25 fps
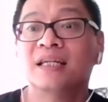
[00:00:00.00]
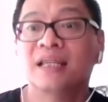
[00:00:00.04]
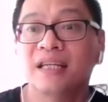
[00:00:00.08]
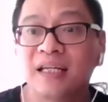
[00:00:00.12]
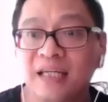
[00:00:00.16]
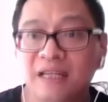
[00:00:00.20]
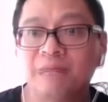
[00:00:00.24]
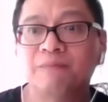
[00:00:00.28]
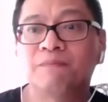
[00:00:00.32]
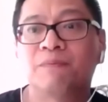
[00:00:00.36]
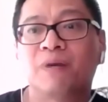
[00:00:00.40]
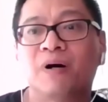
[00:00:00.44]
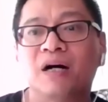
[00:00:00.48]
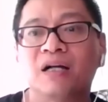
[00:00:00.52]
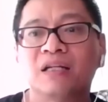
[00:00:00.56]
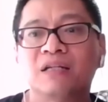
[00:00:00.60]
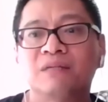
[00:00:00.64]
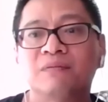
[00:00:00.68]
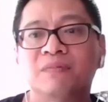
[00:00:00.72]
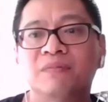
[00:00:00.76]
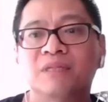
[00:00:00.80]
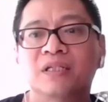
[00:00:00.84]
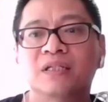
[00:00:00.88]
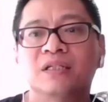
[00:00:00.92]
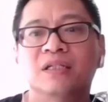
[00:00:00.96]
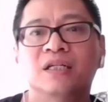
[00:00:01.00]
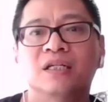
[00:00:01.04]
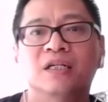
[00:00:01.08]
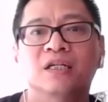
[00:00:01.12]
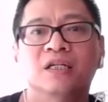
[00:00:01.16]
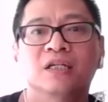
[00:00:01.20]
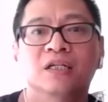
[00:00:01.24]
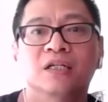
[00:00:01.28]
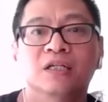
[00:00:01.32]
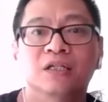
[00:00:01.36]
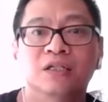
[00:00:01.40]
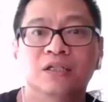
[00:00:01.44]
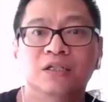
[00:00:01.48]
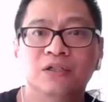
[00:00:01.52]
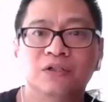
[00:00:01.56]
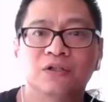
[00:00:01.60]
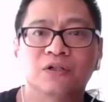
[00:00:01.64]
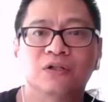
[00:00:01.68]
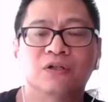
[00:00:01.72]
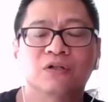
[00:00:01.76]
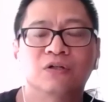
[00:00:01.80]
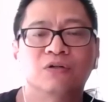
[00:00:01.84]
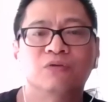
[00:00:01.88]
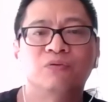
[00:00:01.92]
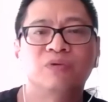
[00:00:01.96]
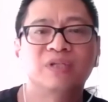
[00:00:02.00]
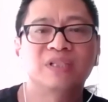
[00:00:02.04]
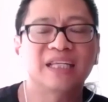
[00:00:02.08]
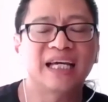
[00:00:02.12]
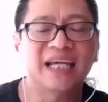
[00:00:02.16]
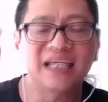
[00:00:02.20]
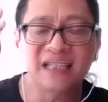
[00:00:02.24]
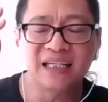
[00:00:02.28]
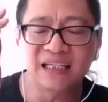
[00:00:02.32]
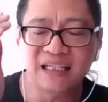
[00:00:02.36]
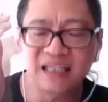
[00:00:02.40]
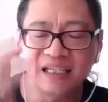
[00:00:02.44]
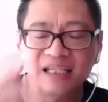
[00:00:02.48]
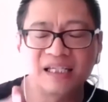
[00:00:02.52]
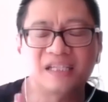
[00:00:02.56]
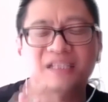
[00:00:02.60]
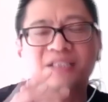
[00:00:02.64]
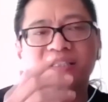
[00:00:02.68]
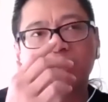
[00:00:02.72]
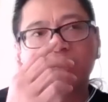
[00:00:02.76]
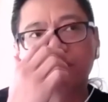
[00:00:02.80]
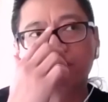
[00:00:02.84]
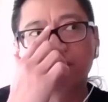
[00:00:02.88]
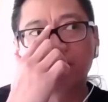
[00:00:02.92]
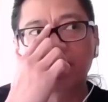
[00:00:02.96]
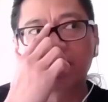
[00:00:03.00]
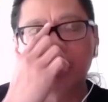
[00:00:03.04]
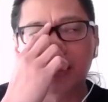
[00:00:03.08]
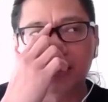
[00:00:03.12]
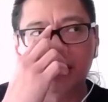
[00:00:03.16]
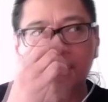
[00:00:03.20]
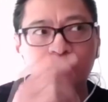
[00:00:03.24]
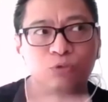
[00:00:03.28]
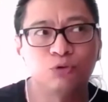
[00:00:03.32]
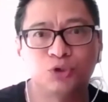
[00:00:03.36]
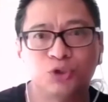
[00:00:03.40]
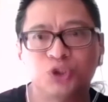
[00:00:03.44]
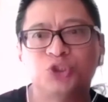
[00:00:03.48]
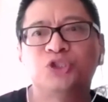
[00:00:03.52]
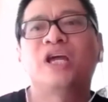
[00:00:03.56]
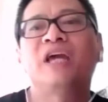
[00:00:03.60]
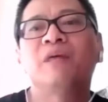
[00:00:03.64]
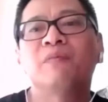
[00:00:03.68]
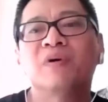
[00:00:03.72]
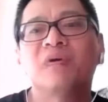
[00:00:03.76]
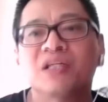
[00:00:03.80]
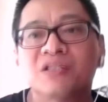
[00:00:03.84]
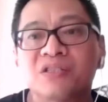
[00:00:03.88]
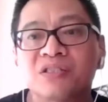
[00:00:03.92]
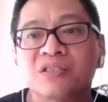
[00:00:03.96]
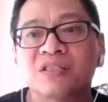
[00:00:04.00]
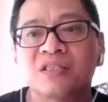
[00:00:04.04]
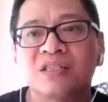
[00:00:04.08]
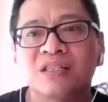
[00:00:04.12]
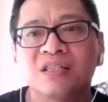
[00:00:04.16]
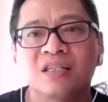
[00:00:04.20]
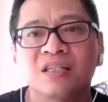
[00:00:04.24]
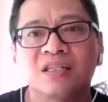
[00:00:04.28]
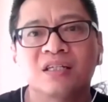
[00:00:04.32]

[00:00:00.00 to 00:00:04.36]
in Parliament, with at least the ability to shame us